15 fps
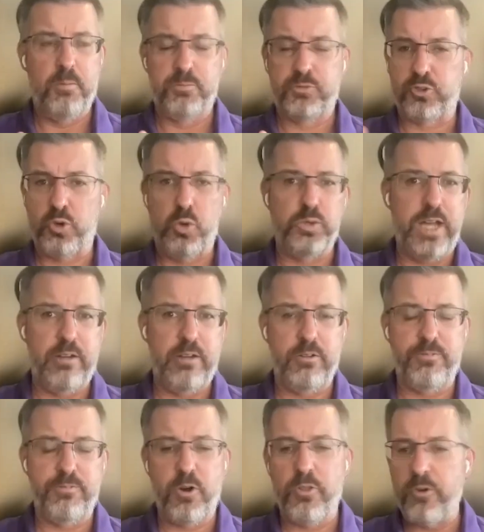Scroll down a
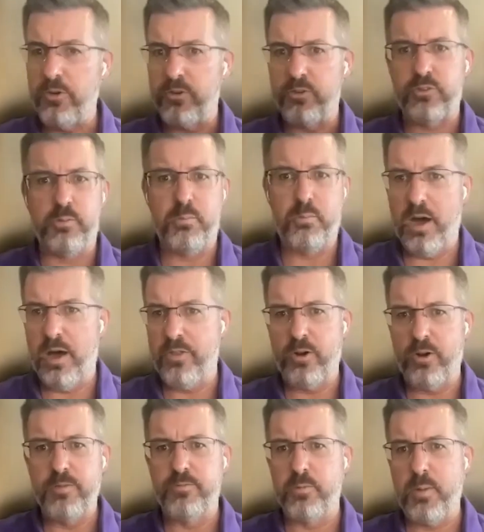little further. There's some other
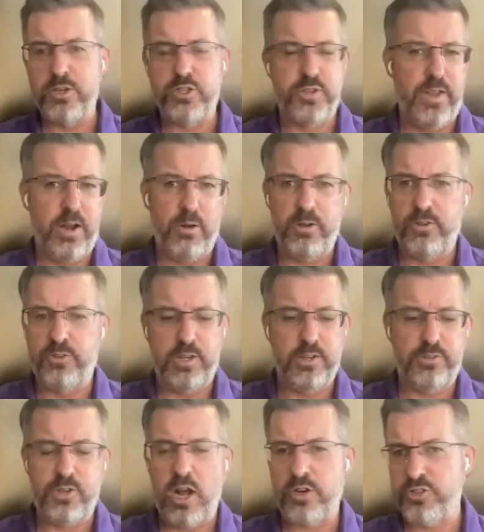information there. You see a
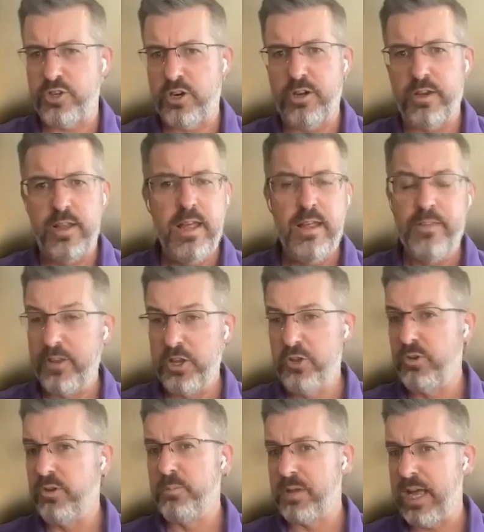stock chart that
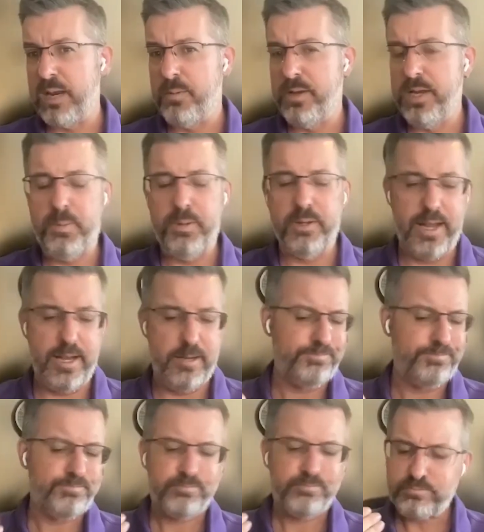you can kind of manipulate.
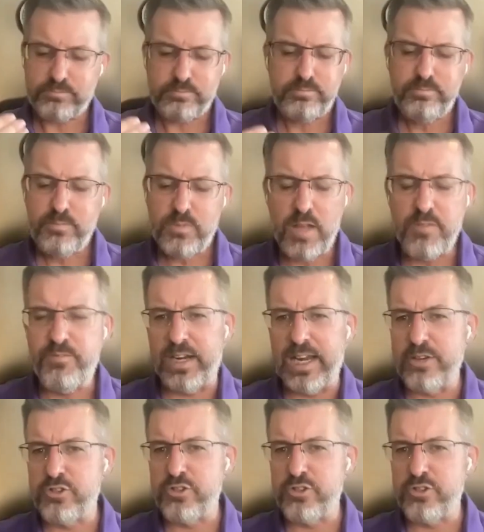Financial